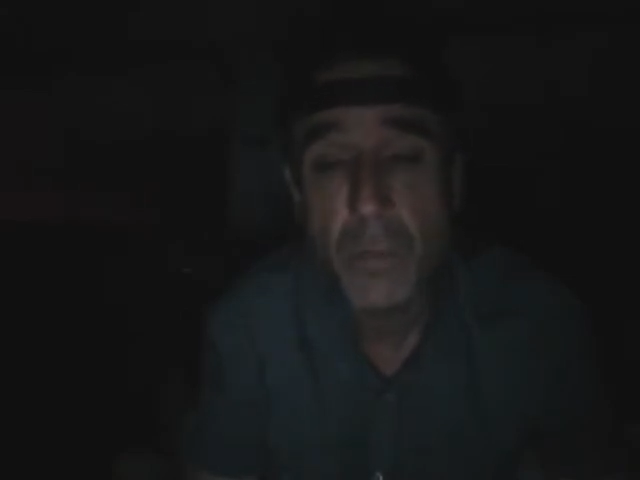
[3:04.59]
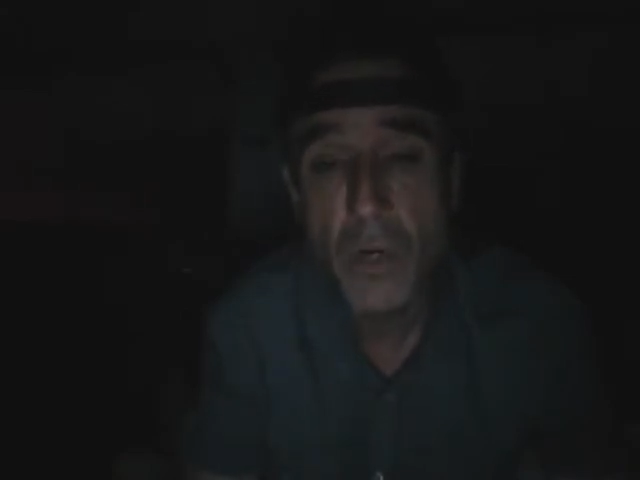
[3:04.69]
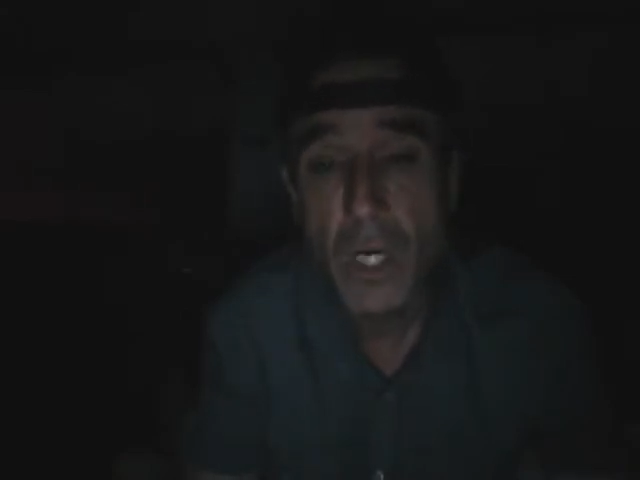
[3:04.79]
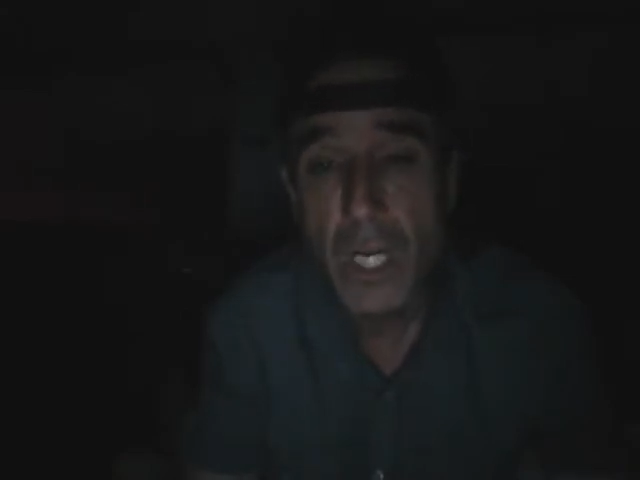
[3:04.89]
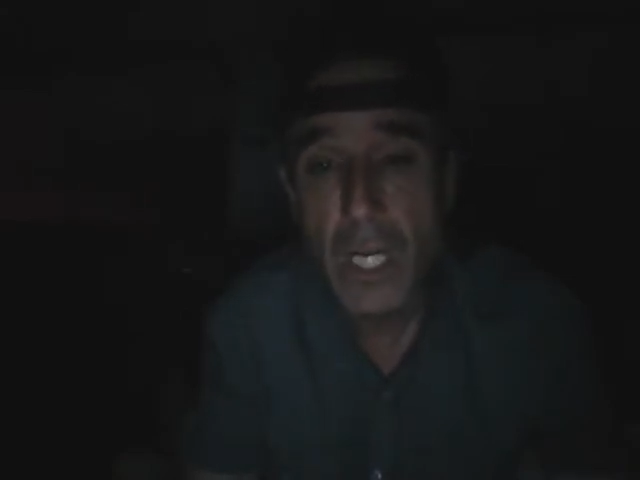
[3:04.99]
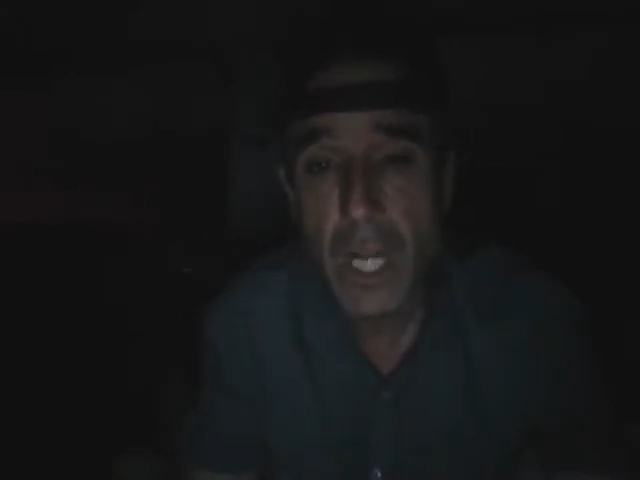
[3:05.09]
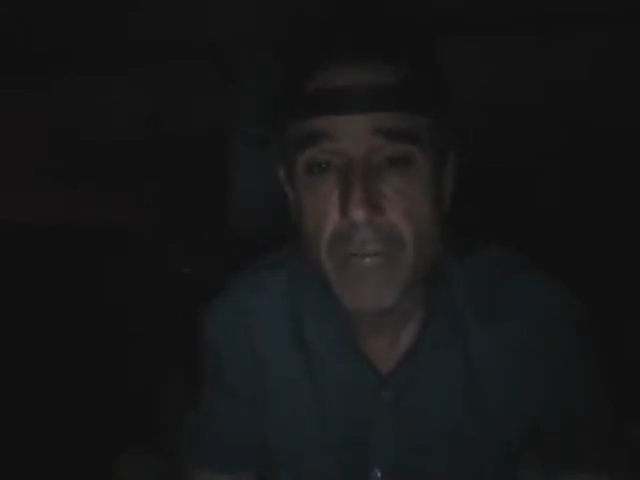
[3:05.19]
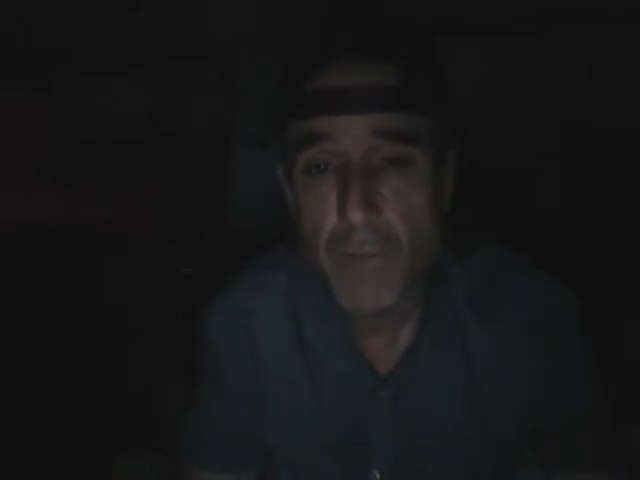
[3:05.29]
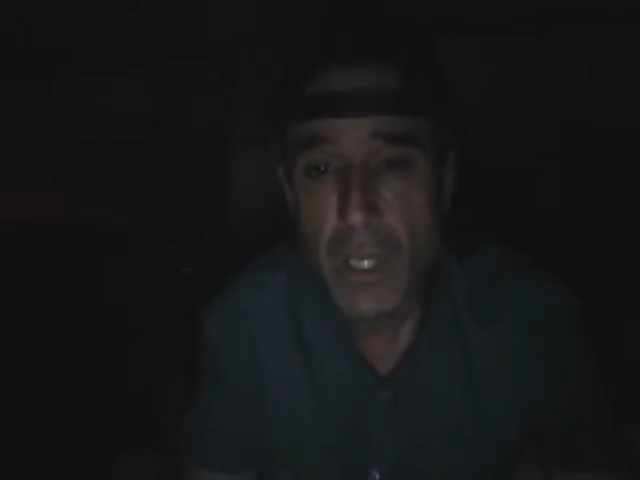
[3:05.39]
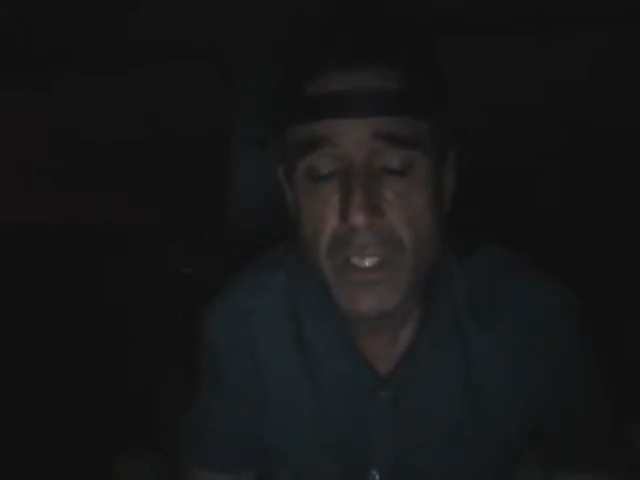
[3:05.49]
Like
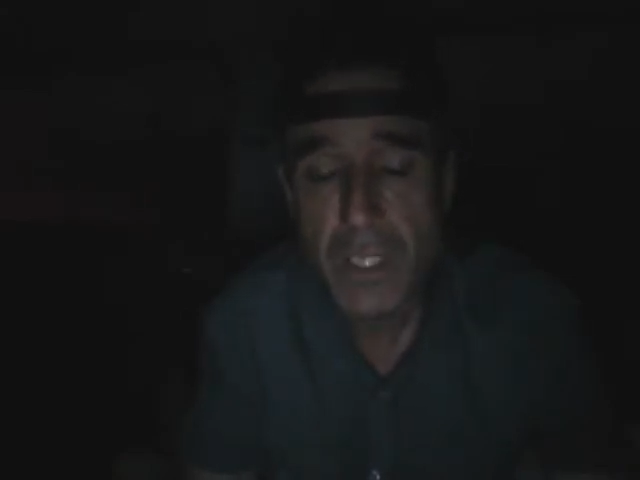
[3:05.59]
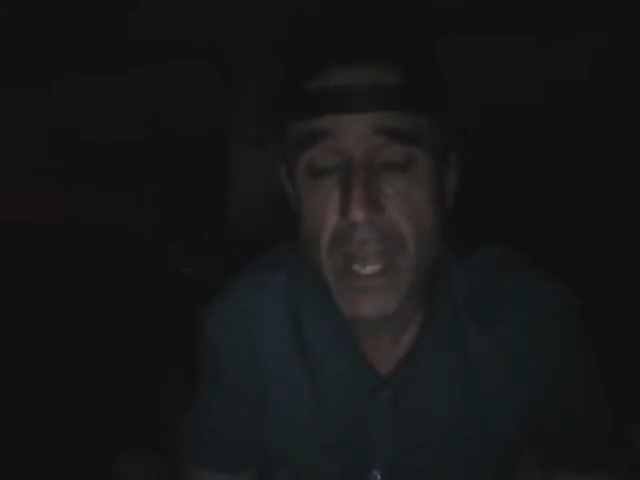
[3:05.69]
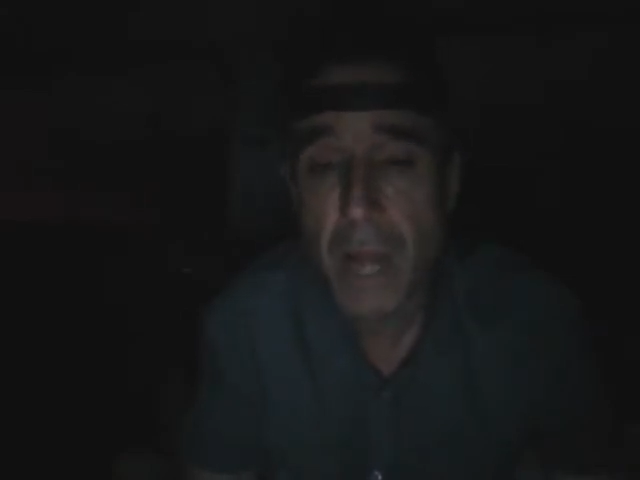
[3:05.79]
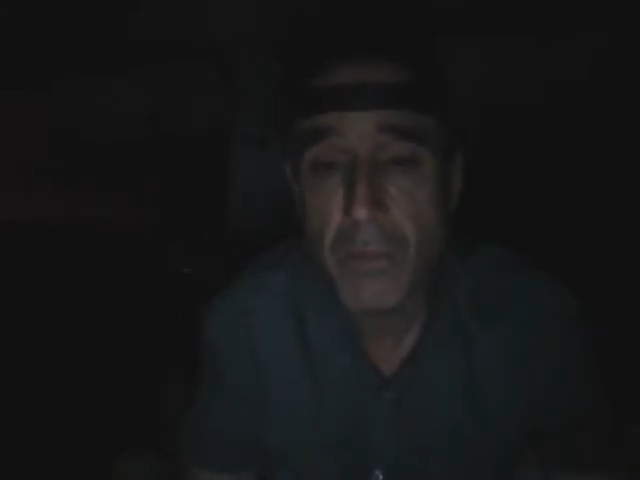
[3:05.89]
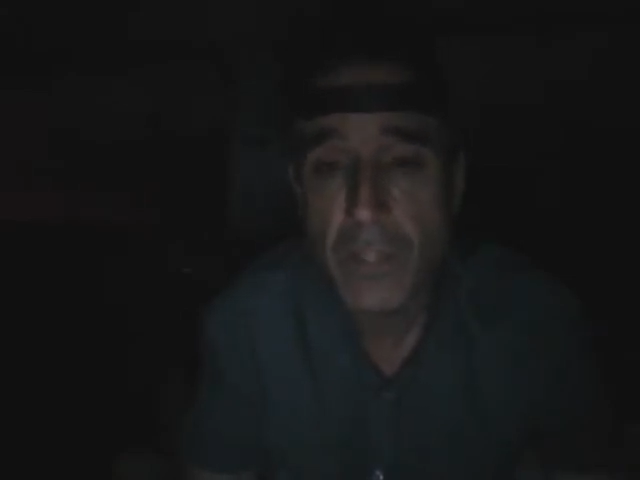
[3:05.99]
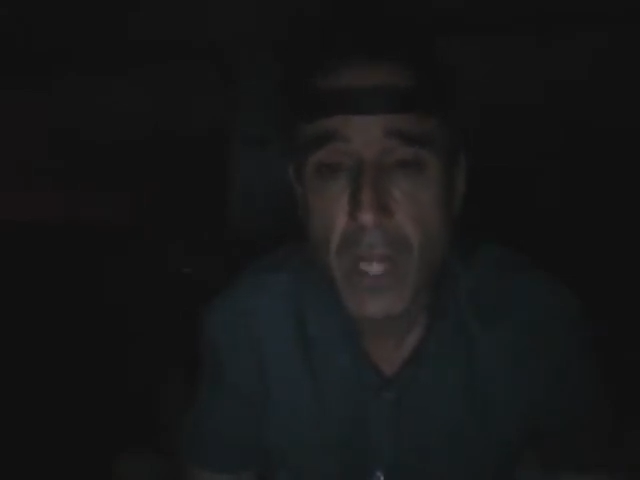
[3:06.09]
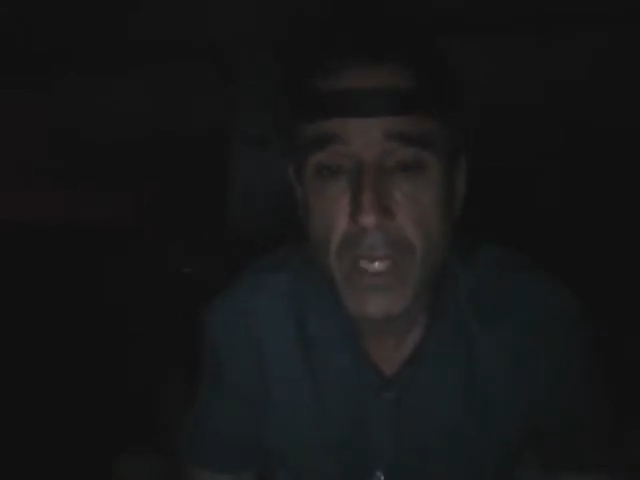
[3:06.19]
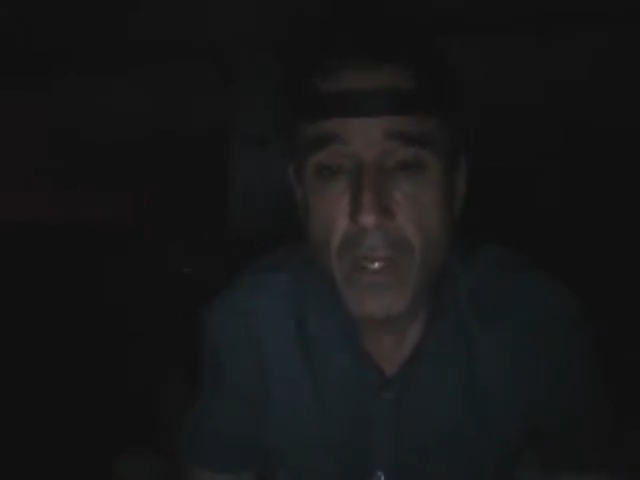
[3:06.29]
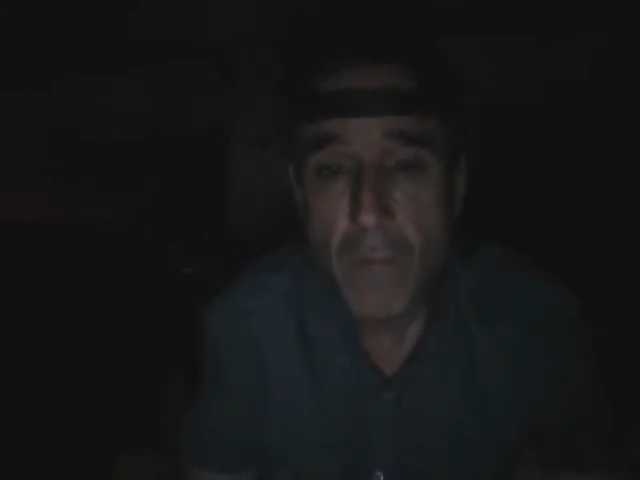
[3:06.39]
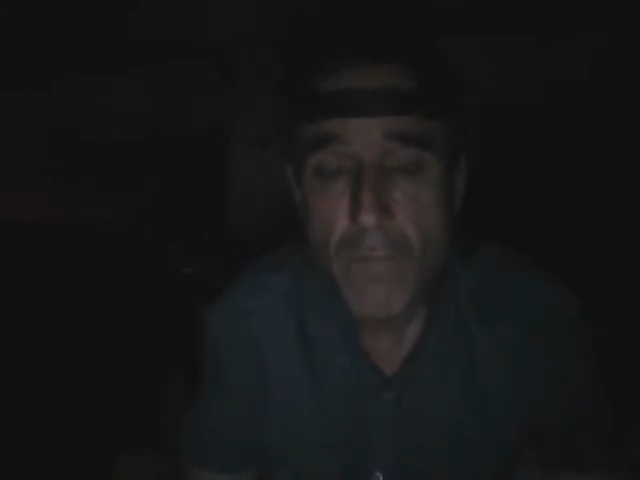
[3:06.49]
Gadwa's like,
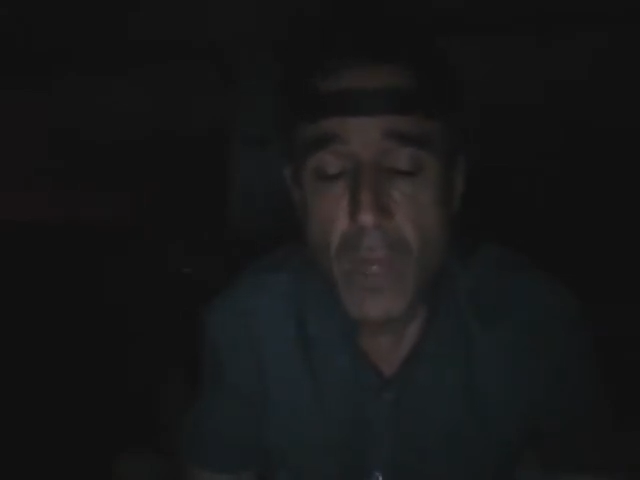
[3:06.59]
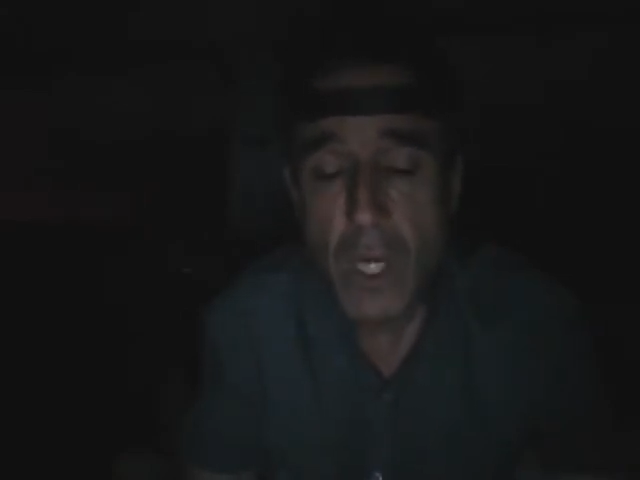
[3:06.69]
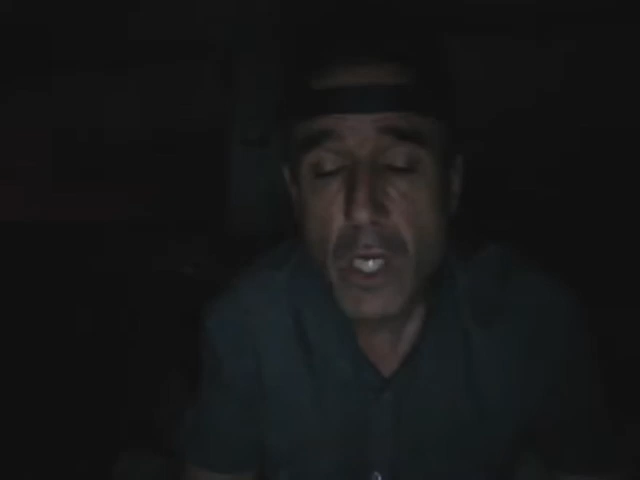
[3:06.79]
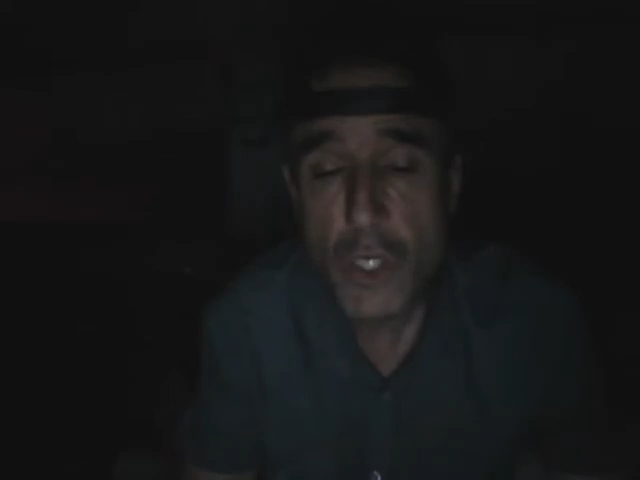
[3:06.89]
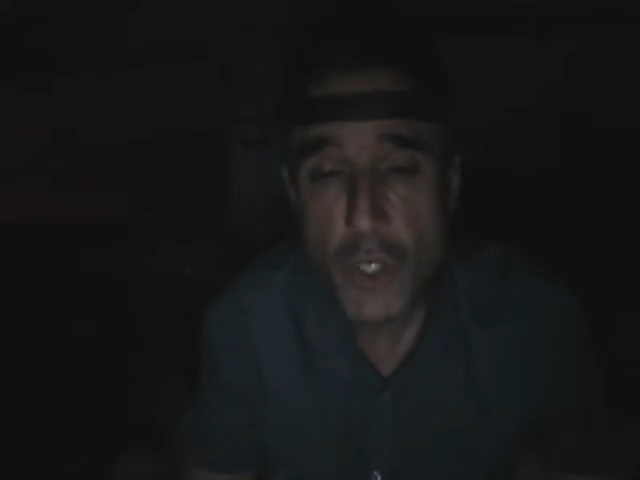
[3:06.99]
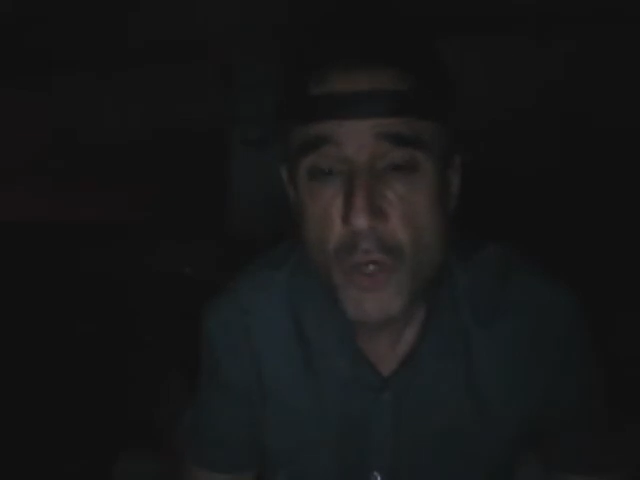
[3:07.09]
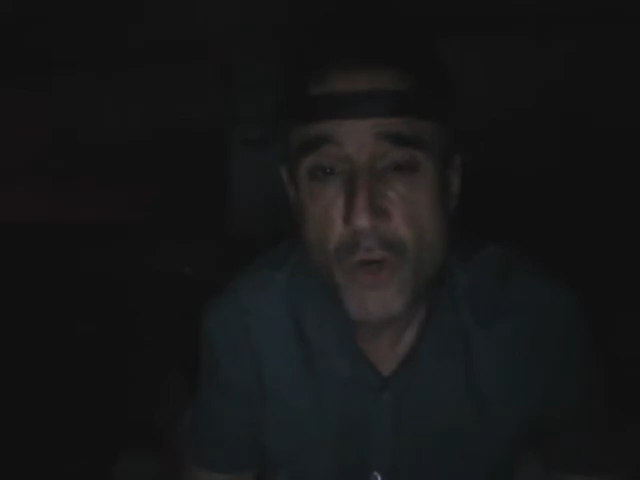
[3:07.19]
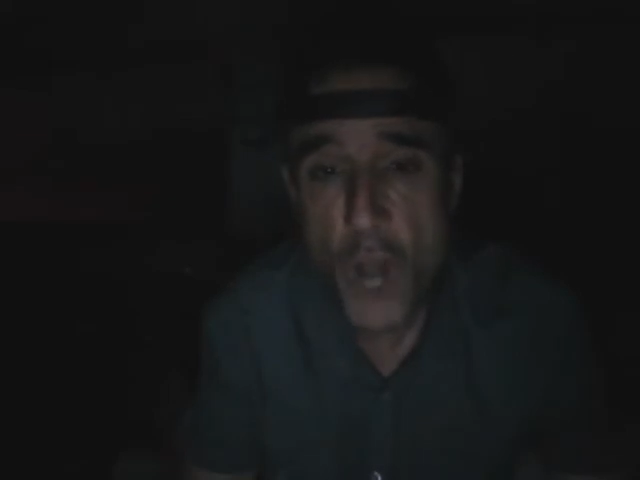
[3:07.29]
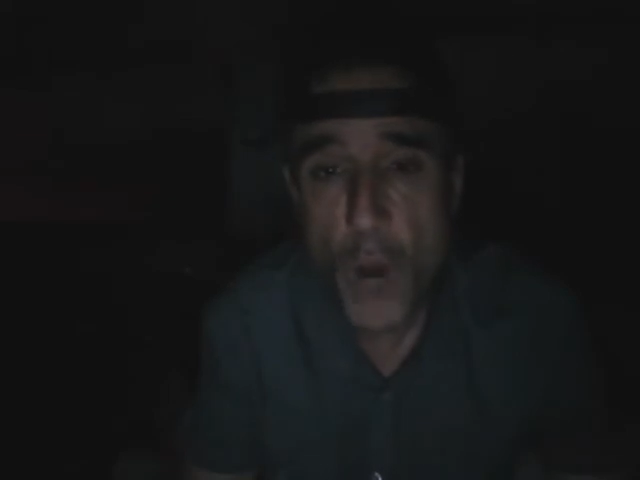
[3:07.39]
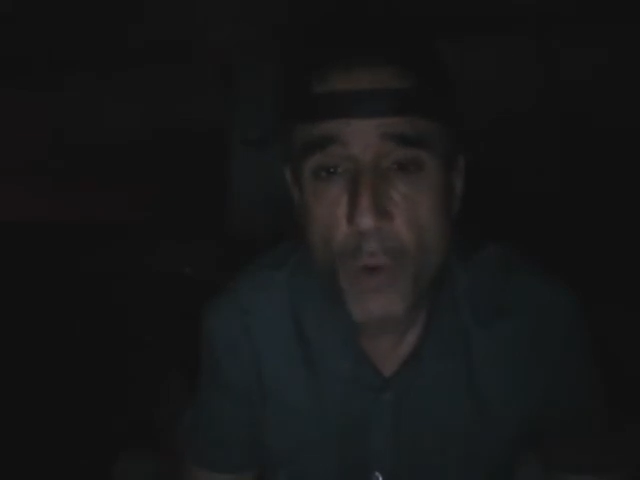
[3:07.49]
you know